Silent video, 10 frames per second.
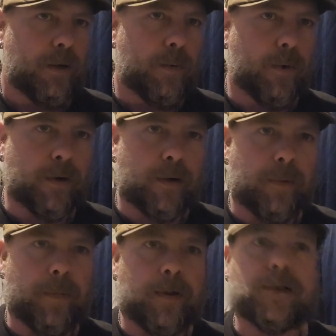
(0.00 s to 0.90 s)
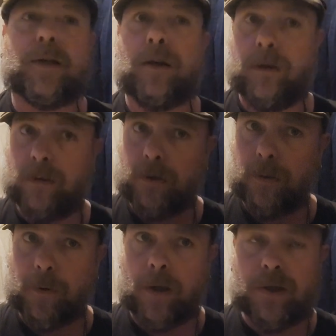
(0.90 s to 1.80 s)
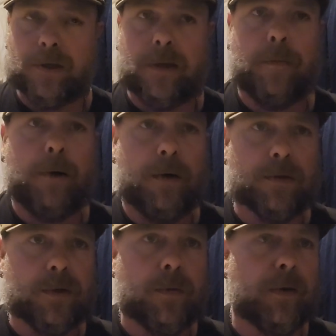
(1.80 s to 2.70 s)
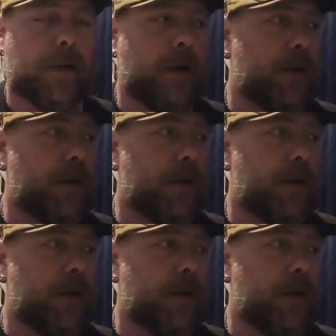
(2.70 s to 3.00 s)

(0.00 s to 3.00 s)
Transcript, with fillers: work commitments, new projects that I'm also working